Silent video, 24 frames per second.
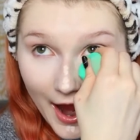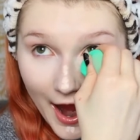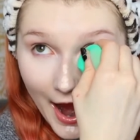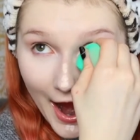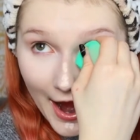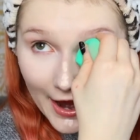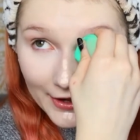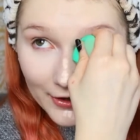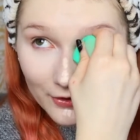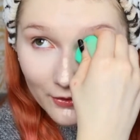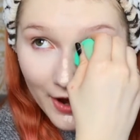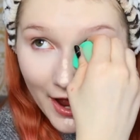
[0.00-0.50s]

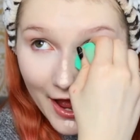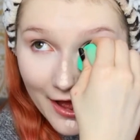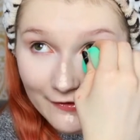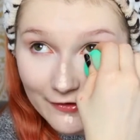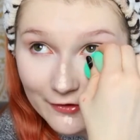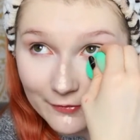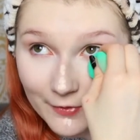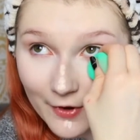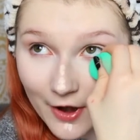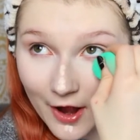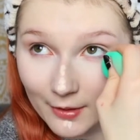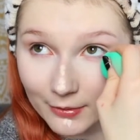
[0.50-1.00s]
I don't have
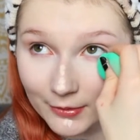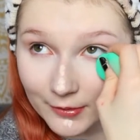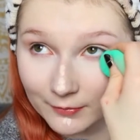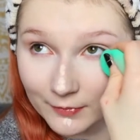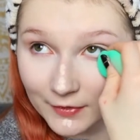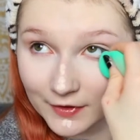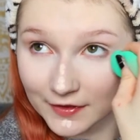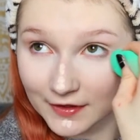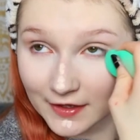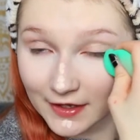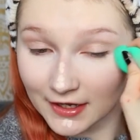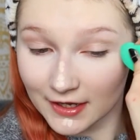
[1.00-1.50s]
a problem
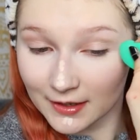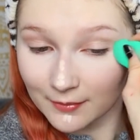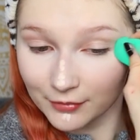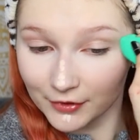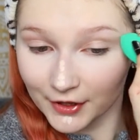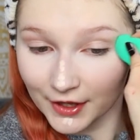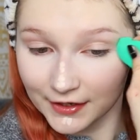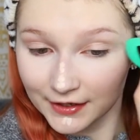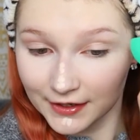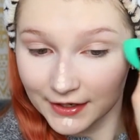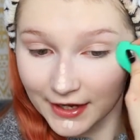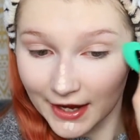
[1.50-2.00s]
with it
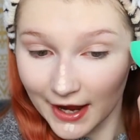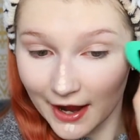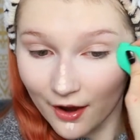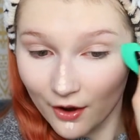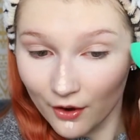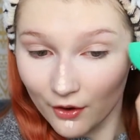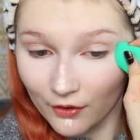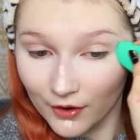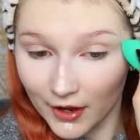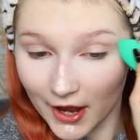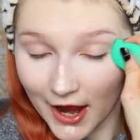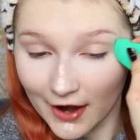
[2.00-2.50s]
blending
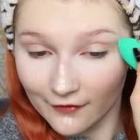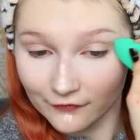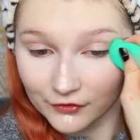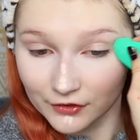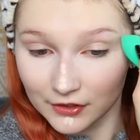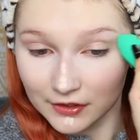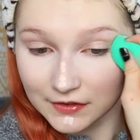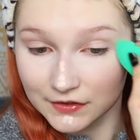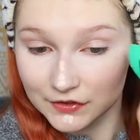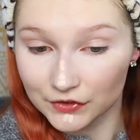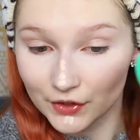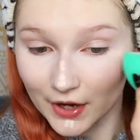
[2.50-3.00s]
out after
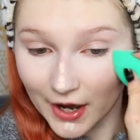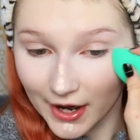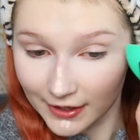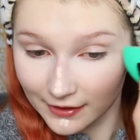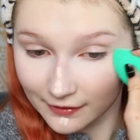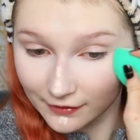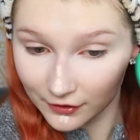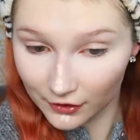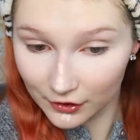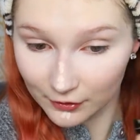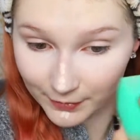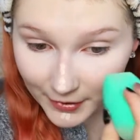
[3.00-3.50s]
it's dried a
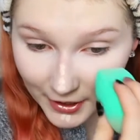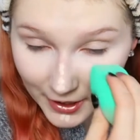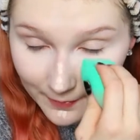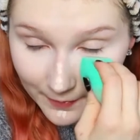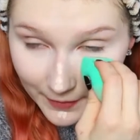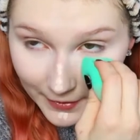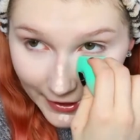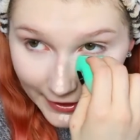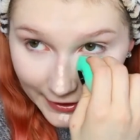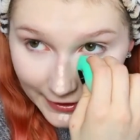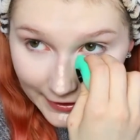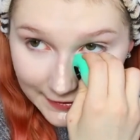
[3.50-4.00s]
little bit,
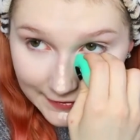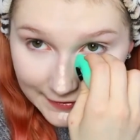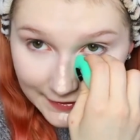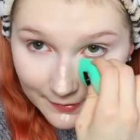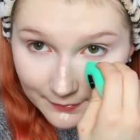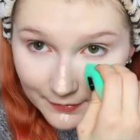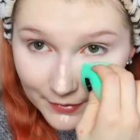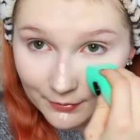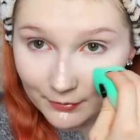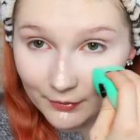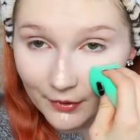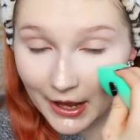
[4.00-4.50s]
but I guess
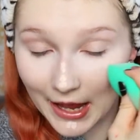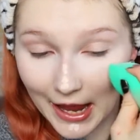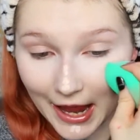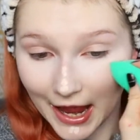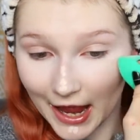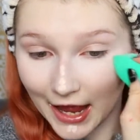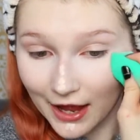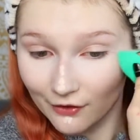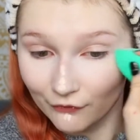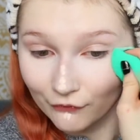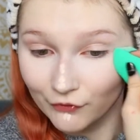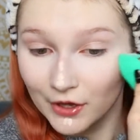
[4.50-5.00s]
some people
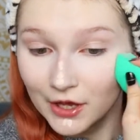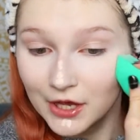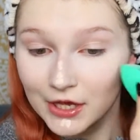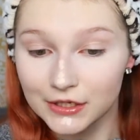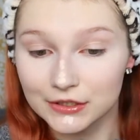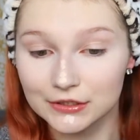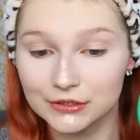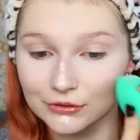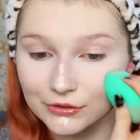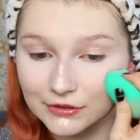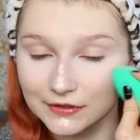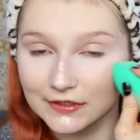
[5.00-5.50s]
have,
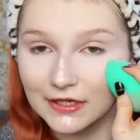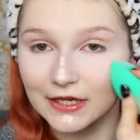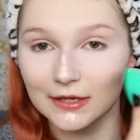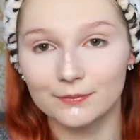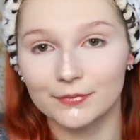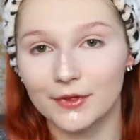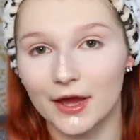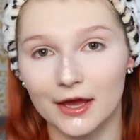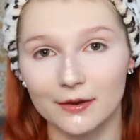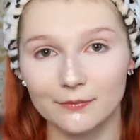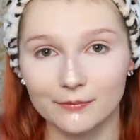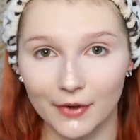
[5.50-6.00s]
so just keep
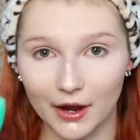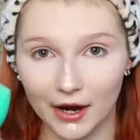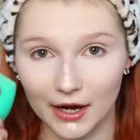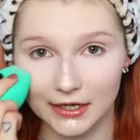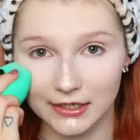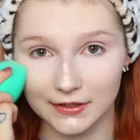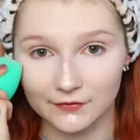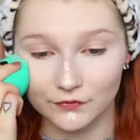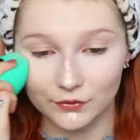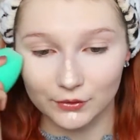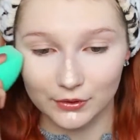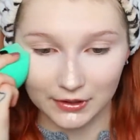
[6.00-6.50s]
that in
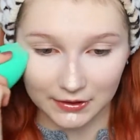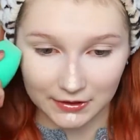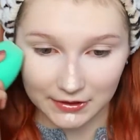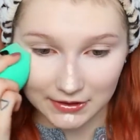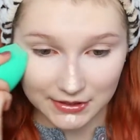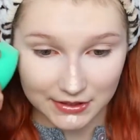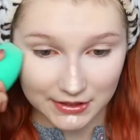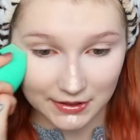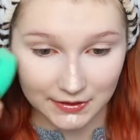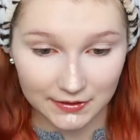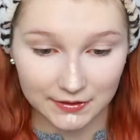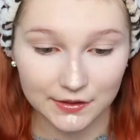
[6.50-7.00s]
mind if you get
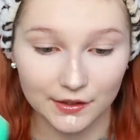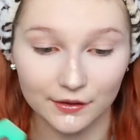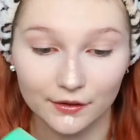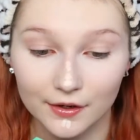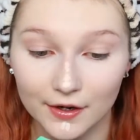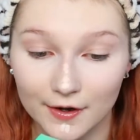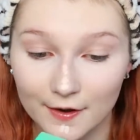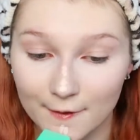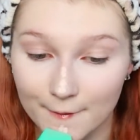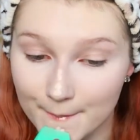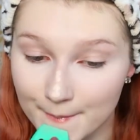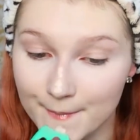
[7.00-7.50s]
this
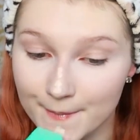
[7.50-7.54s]
concealer.